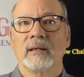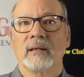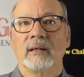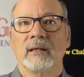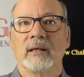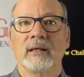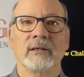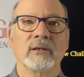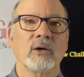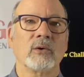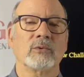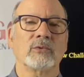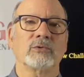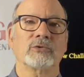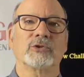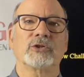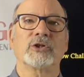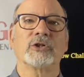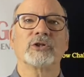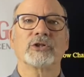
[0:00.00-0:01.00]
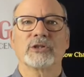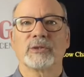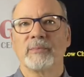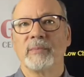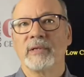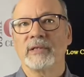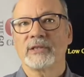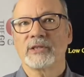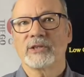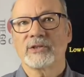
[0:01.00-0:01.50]
In local church
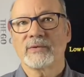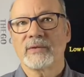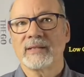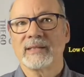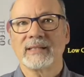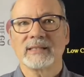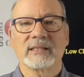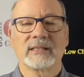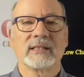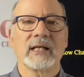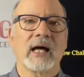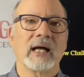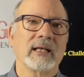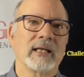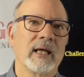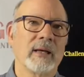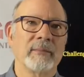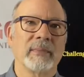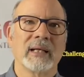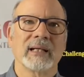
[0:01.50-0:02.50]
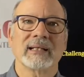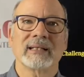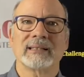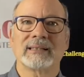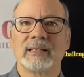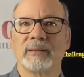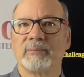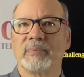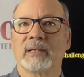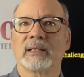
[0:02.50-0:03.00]
ministry, this dynamic
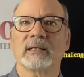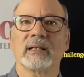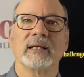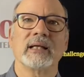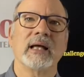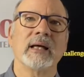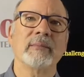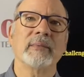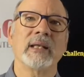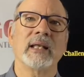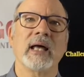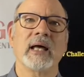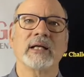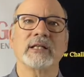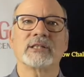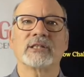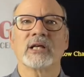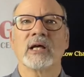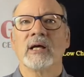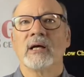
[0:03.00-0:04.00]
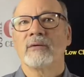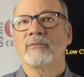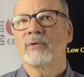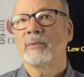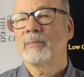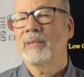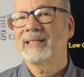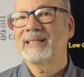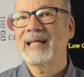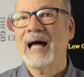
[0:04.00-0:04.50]
typically emanates
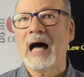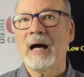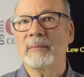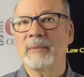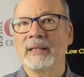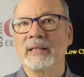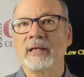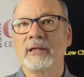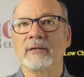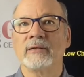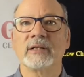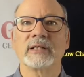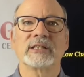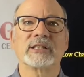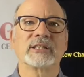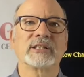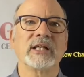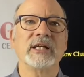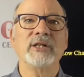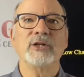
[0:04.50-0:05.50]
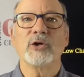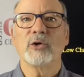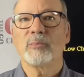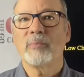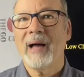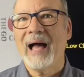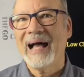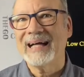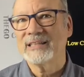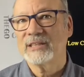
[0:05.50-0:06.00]
from a domineering senior
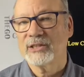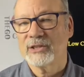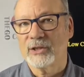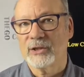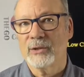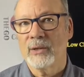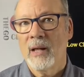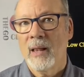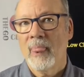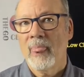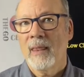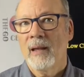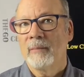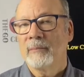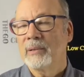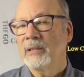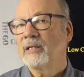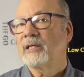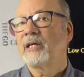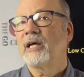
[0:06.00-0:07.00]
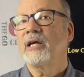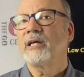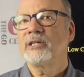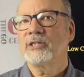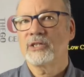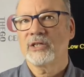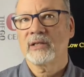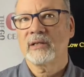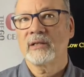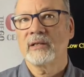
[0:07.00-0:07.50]
pastor, but
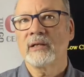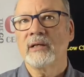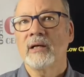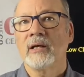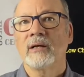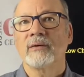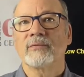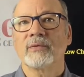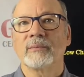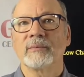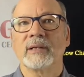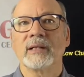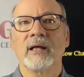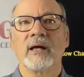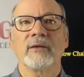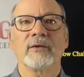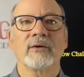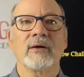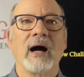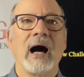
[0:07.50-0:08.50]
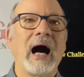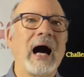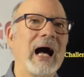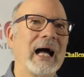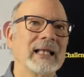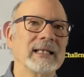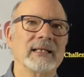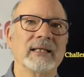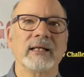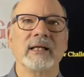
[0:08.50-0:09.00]
occasionally from another
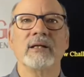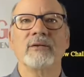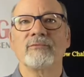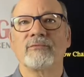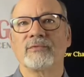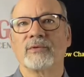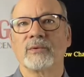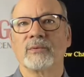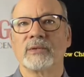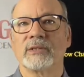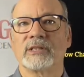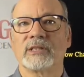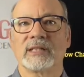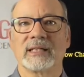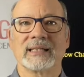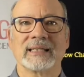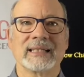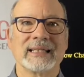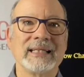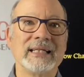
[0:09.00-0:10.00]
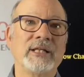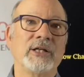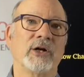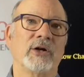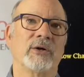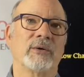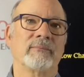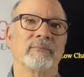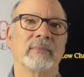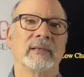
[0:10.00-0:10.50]
highly influencing leader.